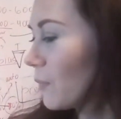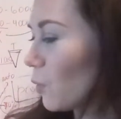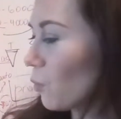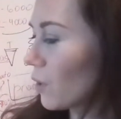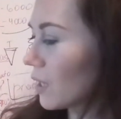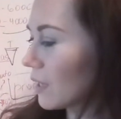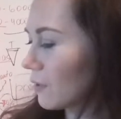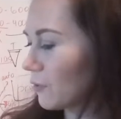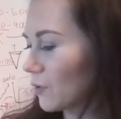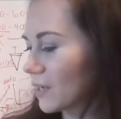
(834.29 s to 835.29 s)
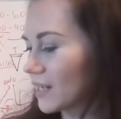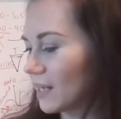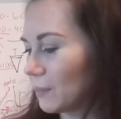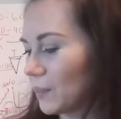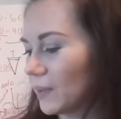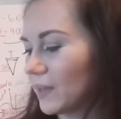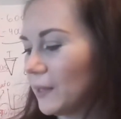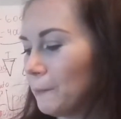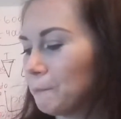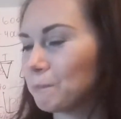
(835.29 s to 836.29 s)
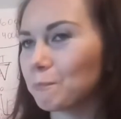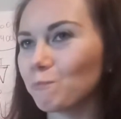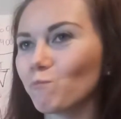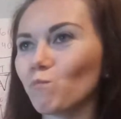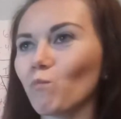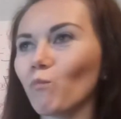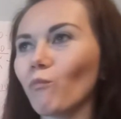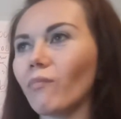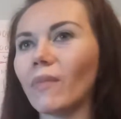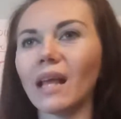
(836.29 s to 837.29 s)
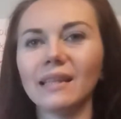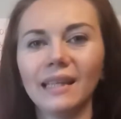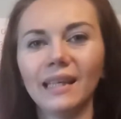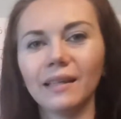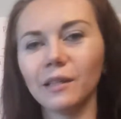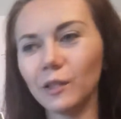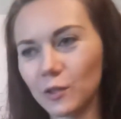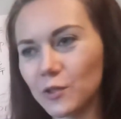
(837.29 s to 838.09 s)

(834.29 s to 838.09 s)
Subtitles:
or for example, your